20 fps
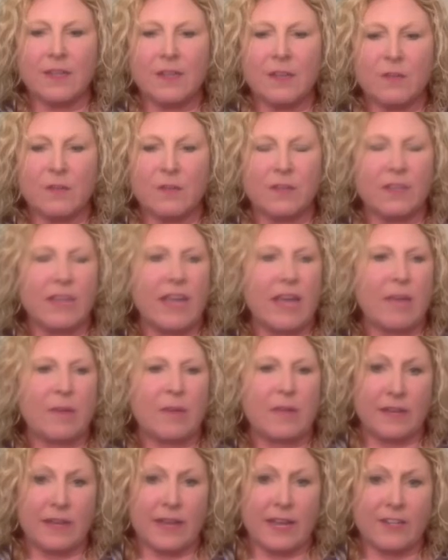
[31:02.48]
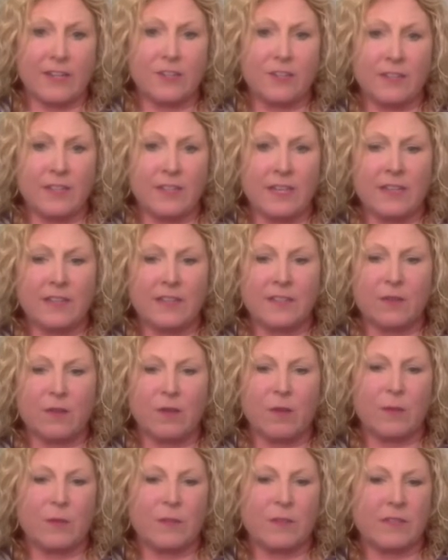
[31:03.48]
really happening nationally is the
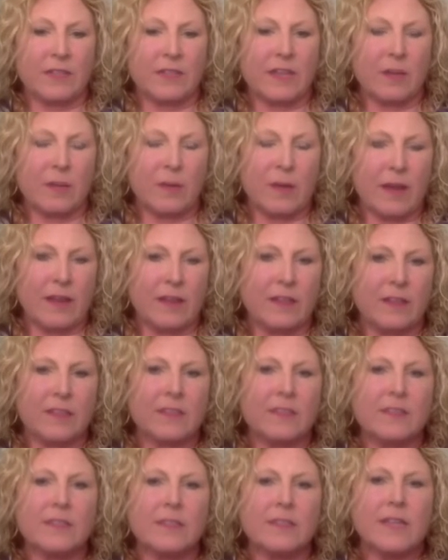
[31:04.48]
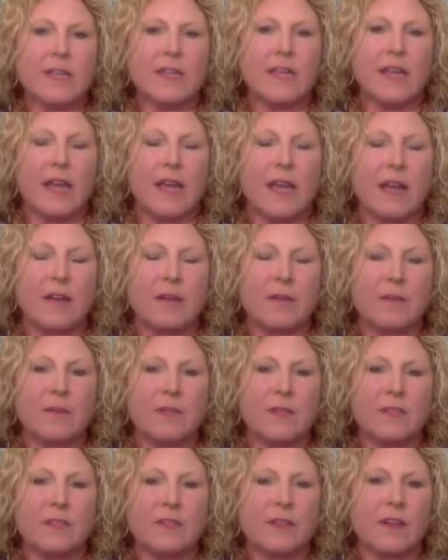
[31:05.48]
whole person care pilots.
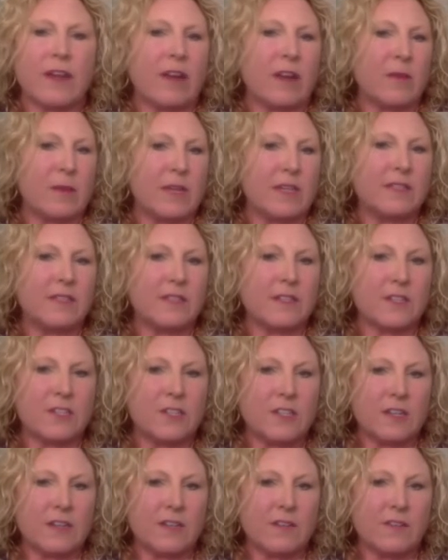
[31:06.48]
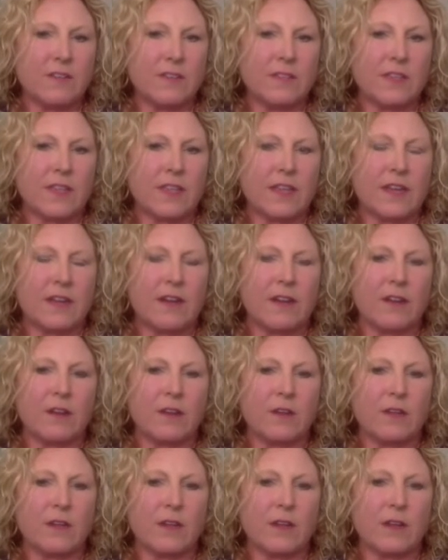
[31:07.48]
These are county-based initiatives that
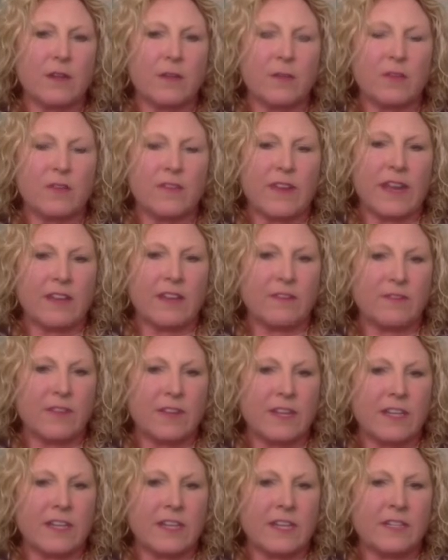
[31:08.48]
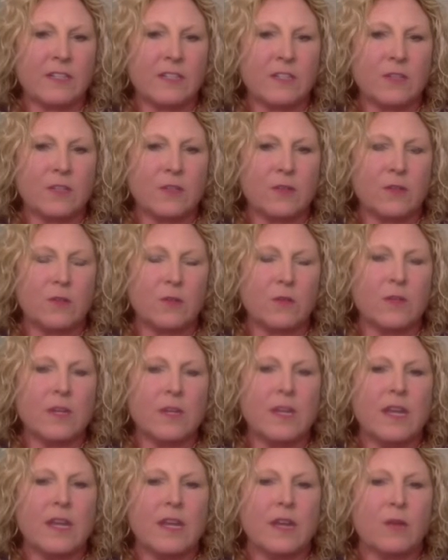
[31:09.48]
are providing funding to
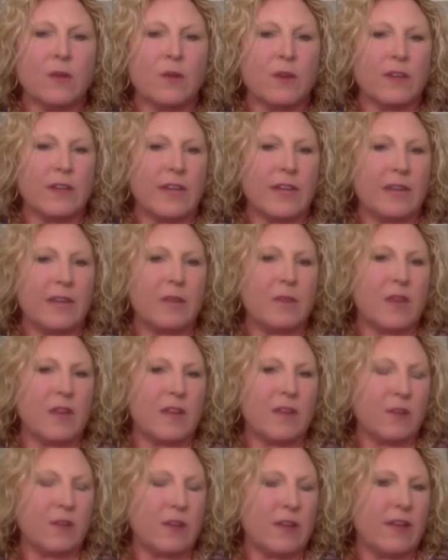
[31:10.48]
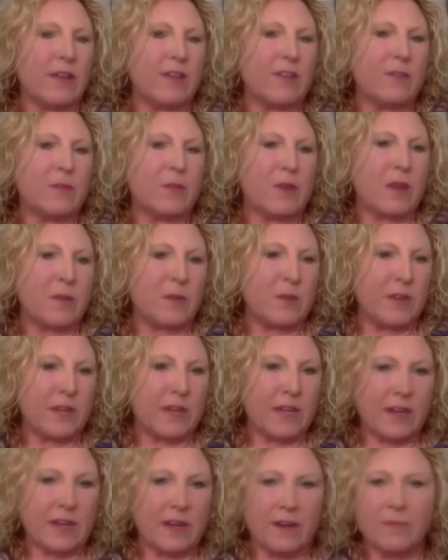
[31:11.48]
coordinate behavioral health,
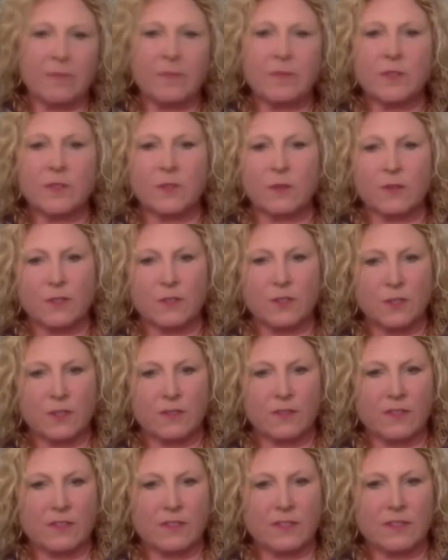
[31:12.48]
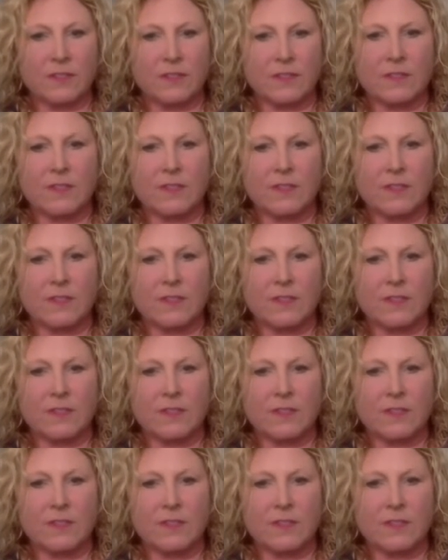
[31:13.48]
primary care, social services,